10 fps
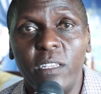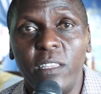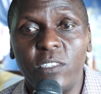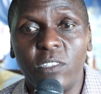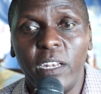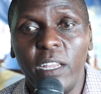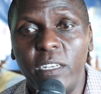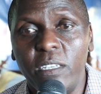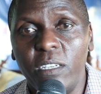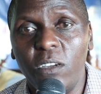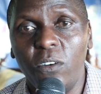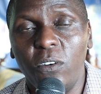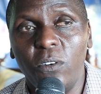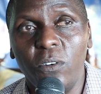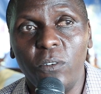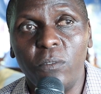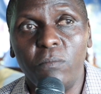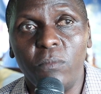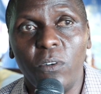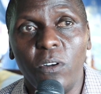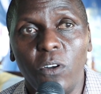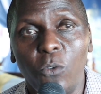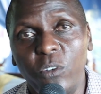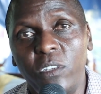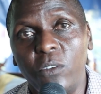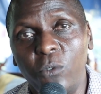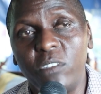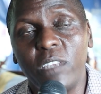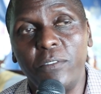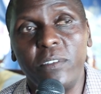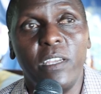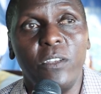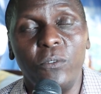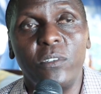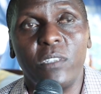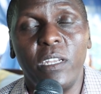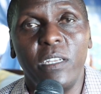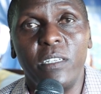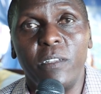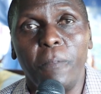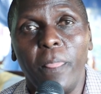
the standard of or good good service and good standard.